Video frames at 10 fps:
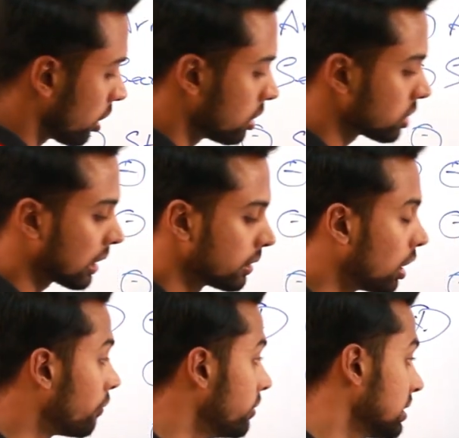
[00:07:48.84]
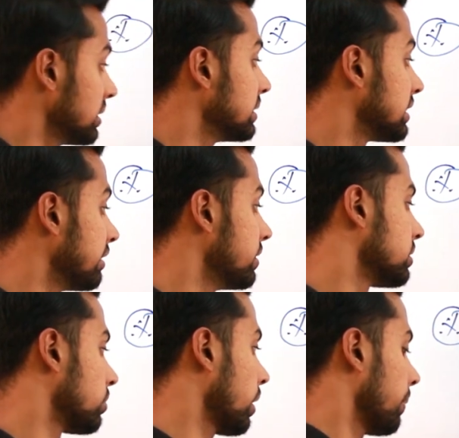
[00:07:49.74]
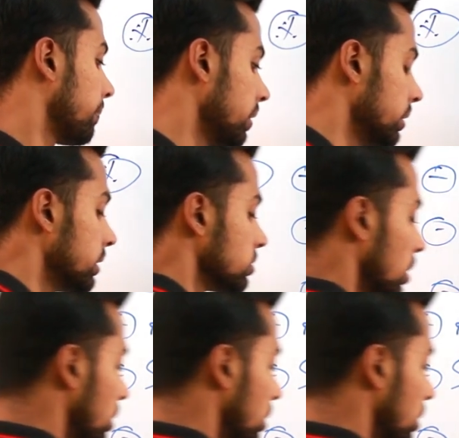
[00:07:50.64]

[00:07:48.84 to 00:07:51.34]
not also come. The officers and servants. Okay, it is